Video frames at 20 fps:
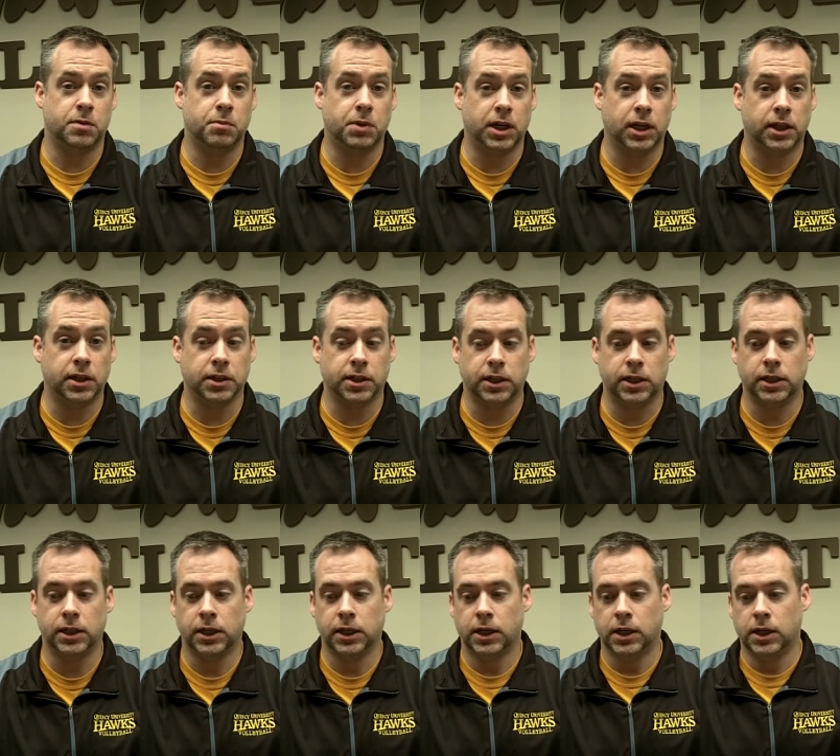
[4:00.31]
immediately.
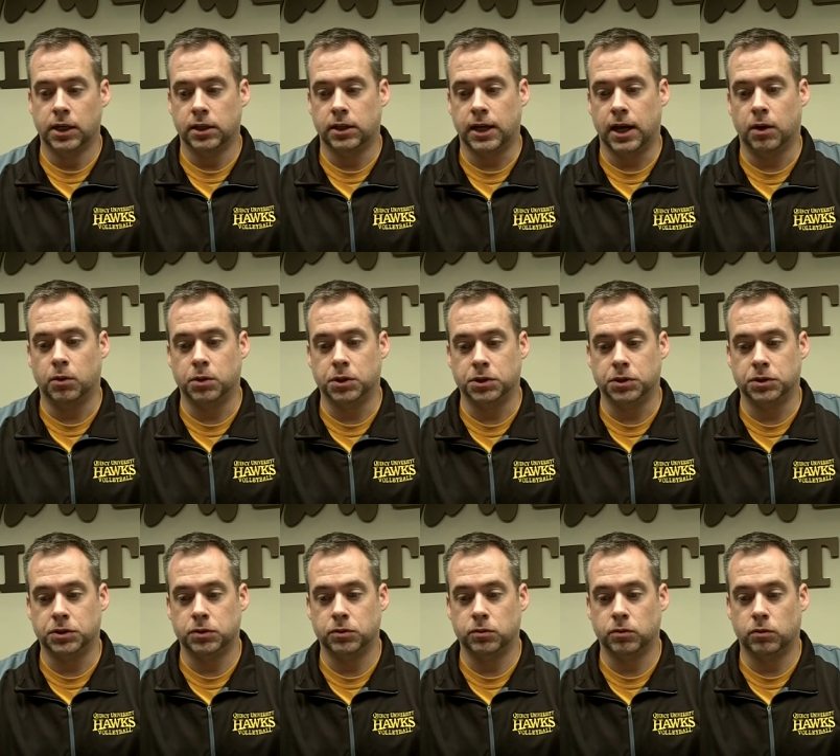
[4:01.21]
That
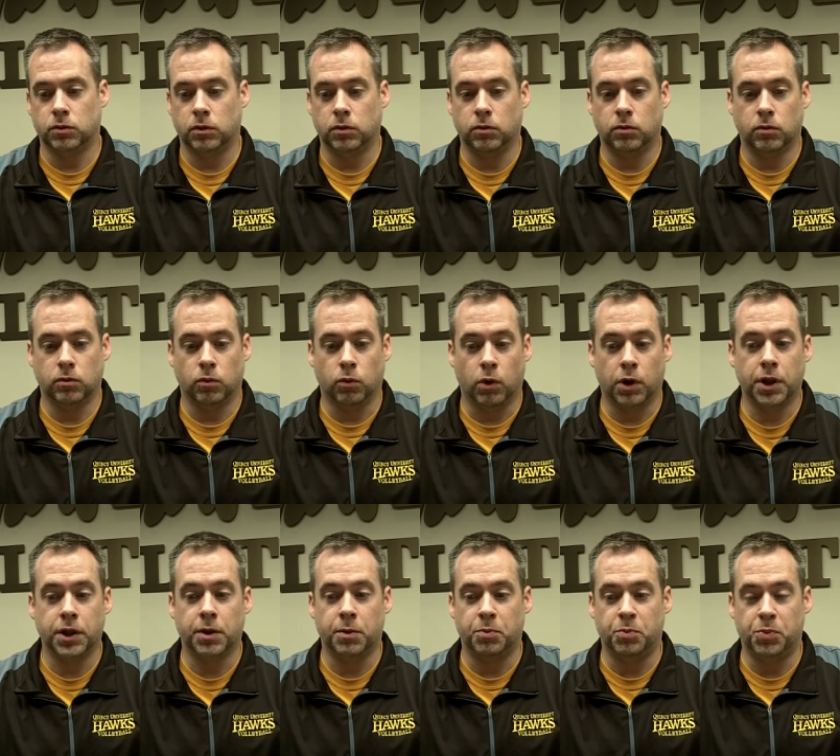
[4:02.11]
was one
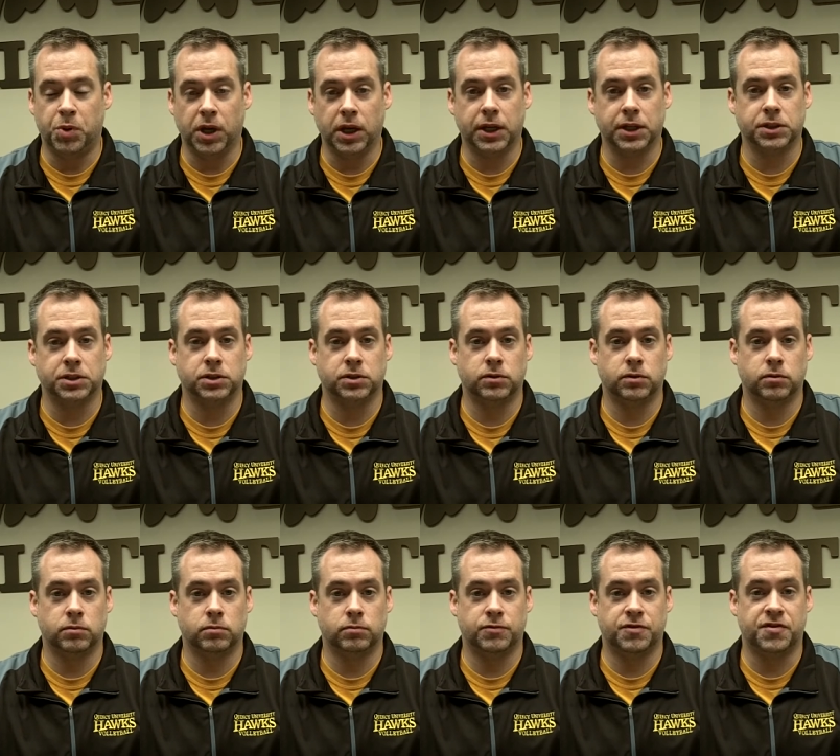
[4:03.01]
of the biggest
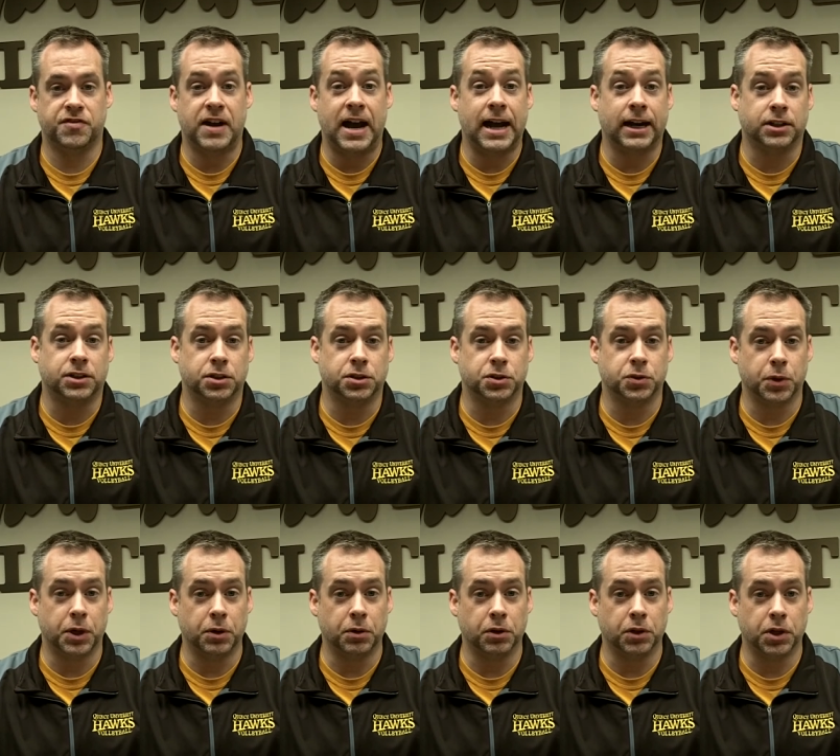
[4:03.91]
factors
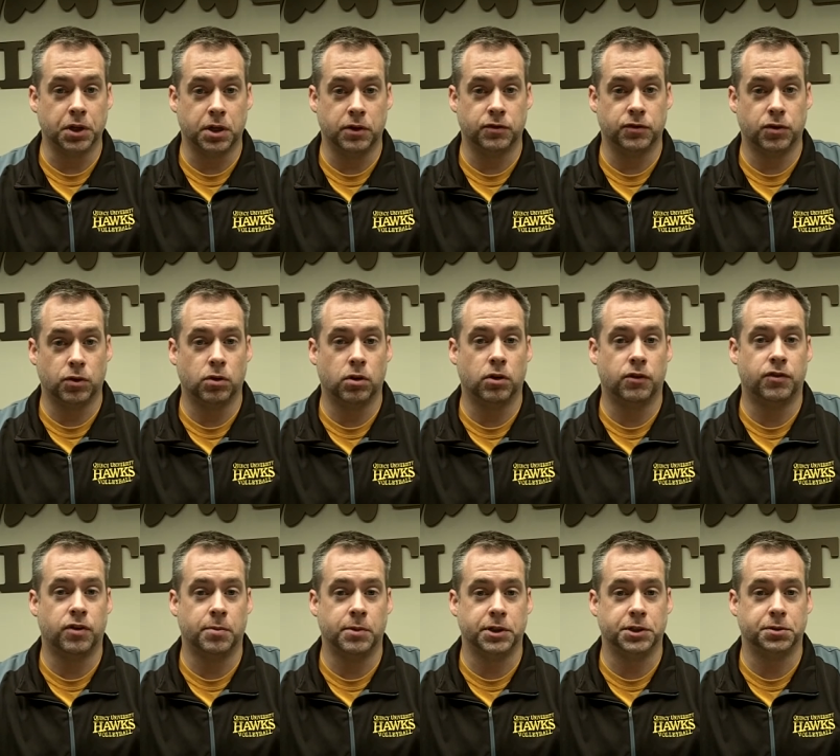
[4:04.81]
we were looking for
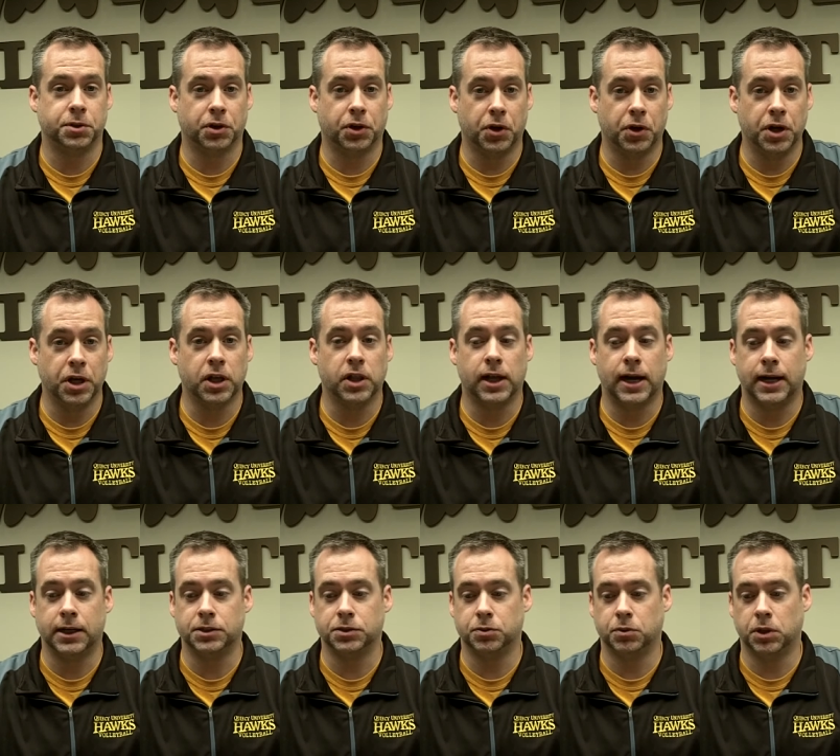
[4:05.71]
from this recruiting
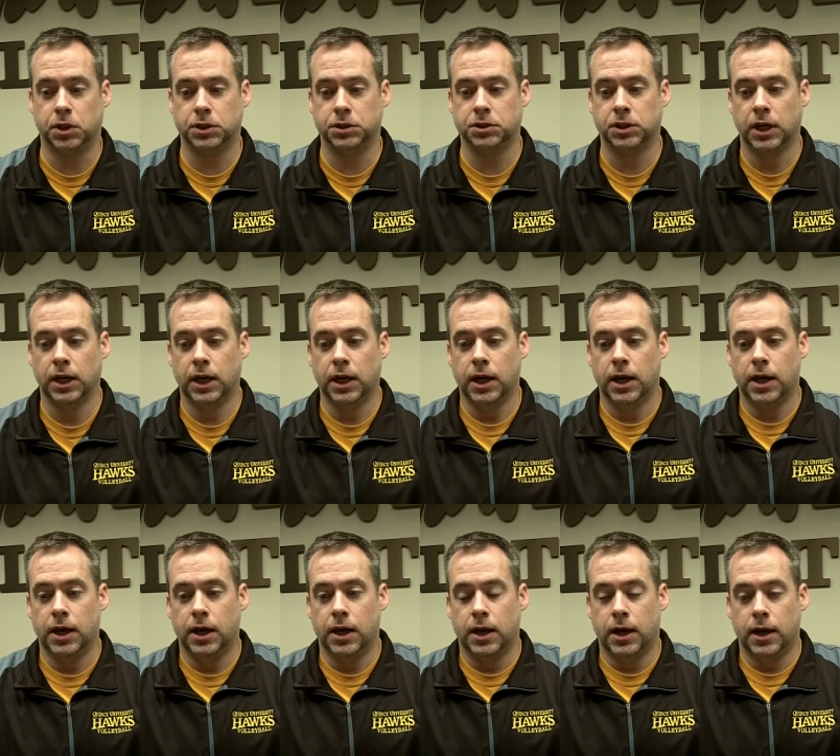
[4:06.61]
class was
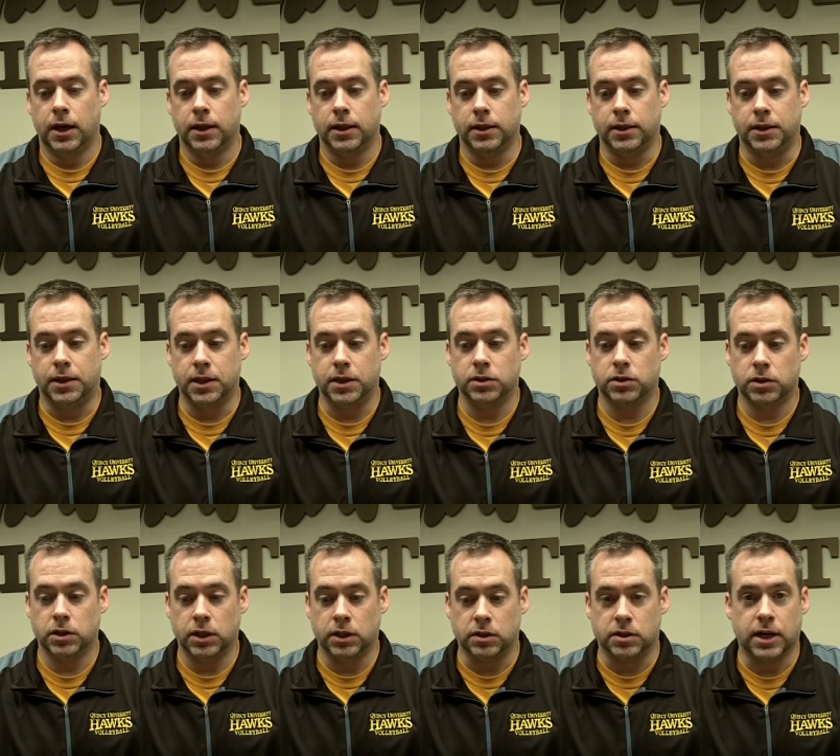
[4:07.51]

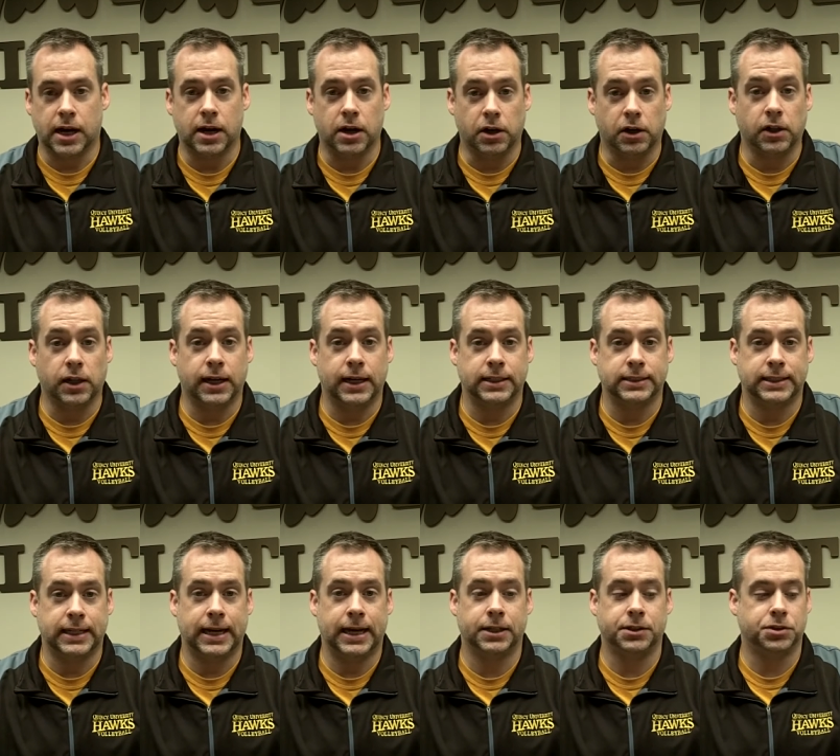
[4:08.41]
this entire class
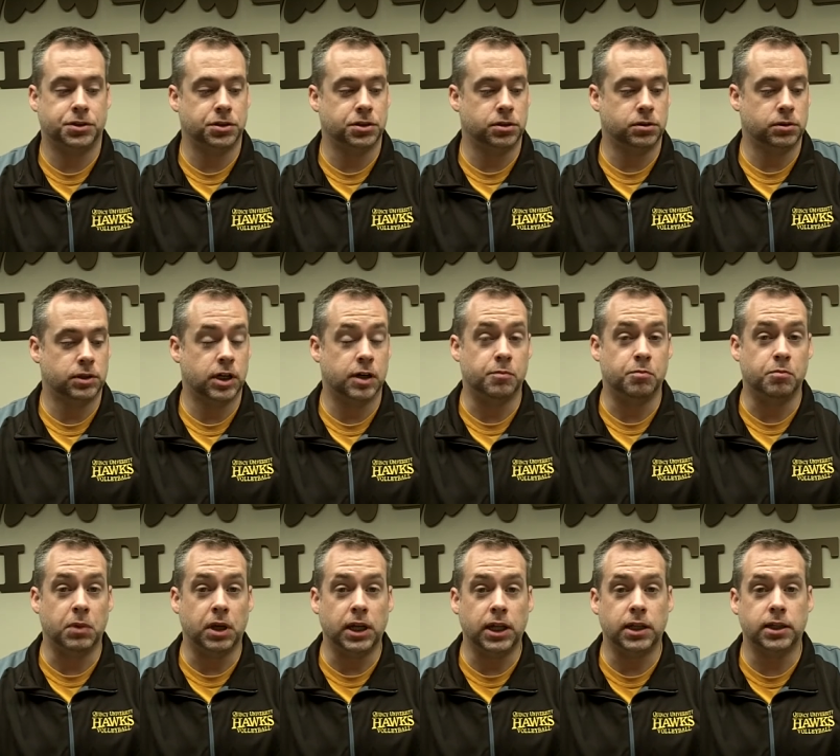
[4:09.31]
had to
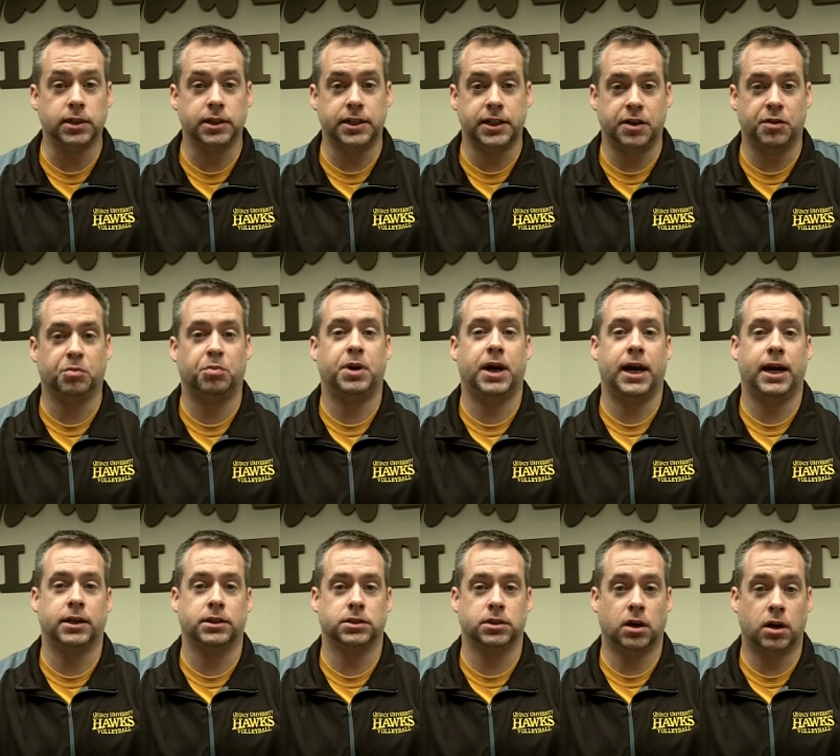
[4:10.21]
immediately
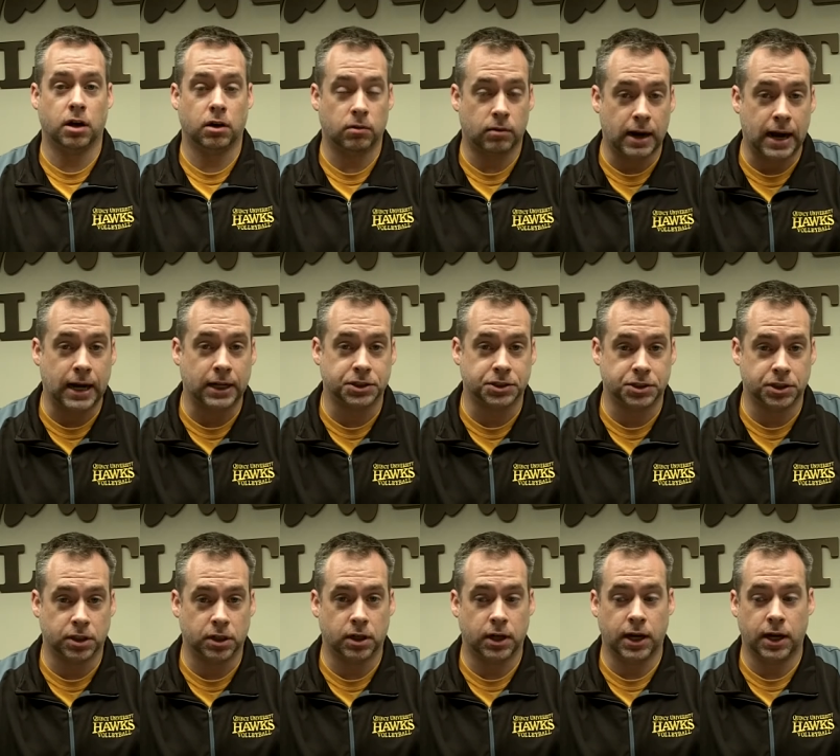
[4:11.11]
impact our
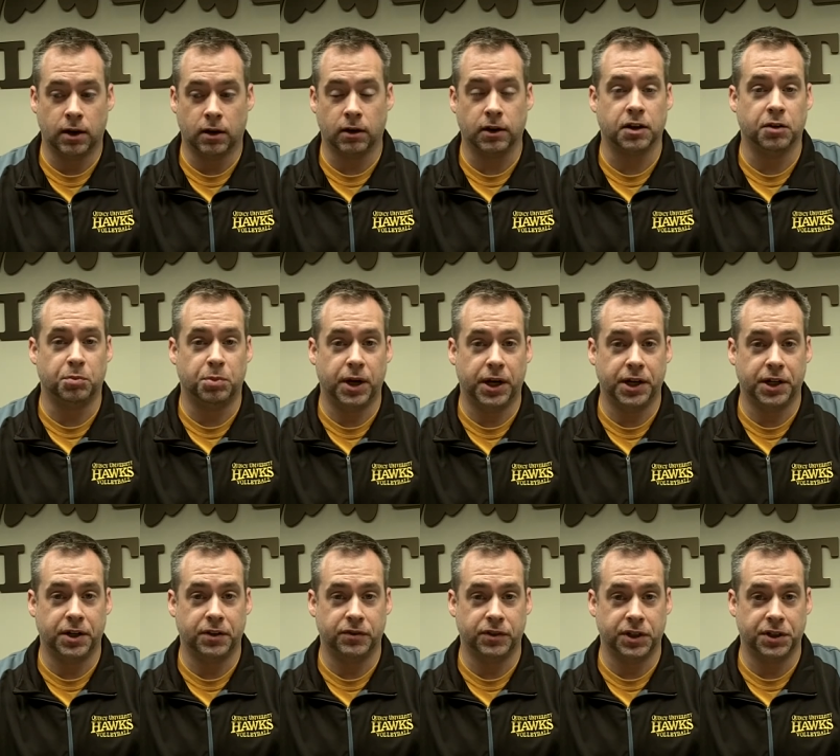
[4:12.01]
roster and our
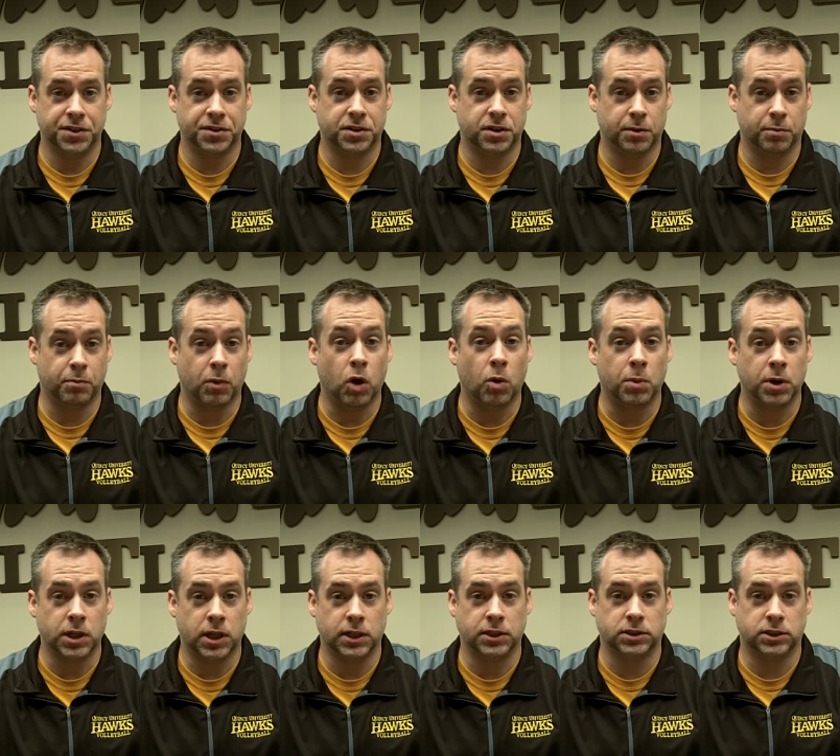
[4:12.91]
competitiveness the
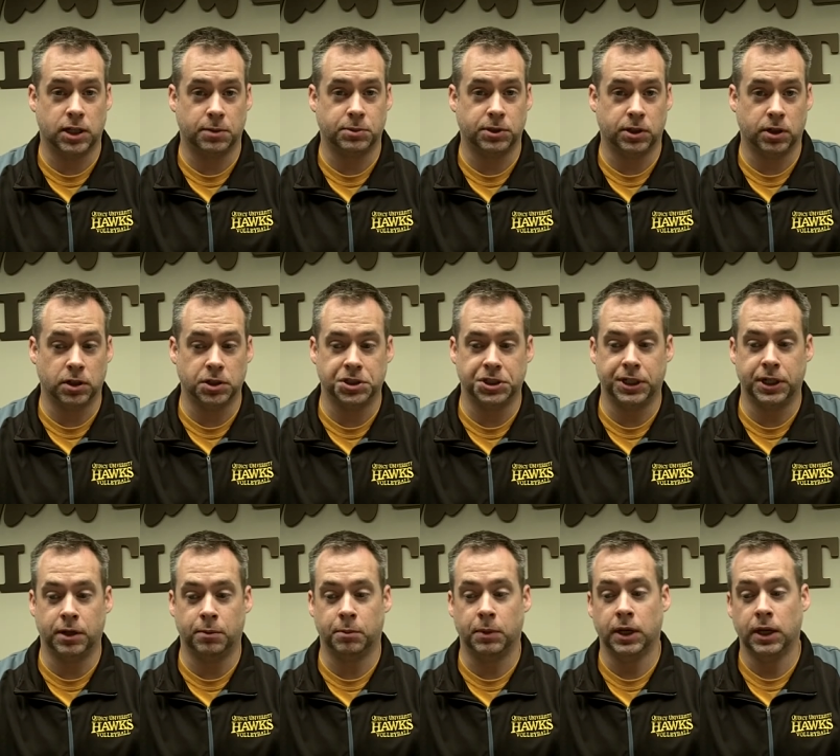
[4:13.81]
moment they stepped in our
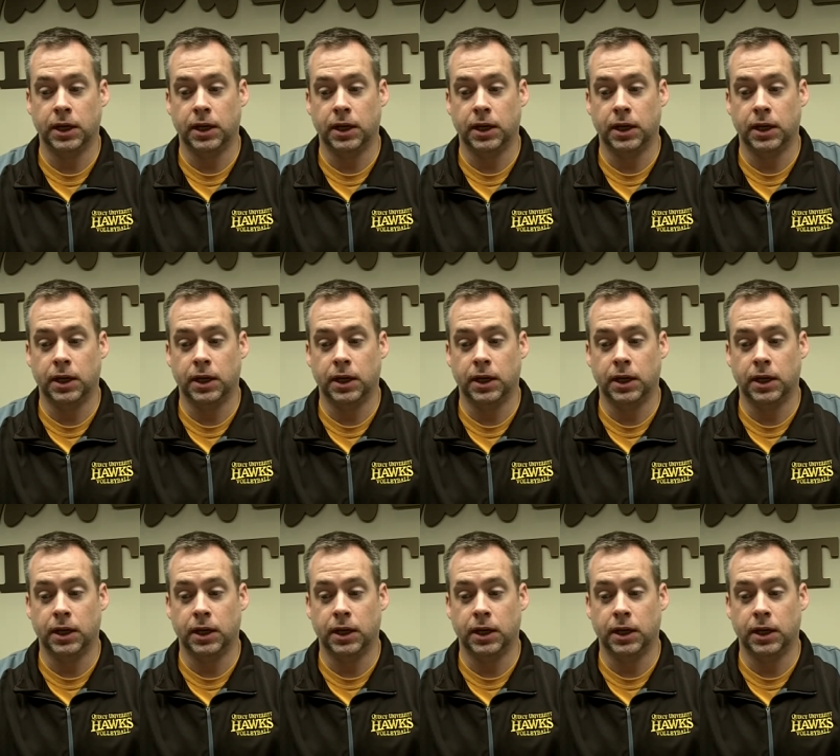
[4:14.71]
gym,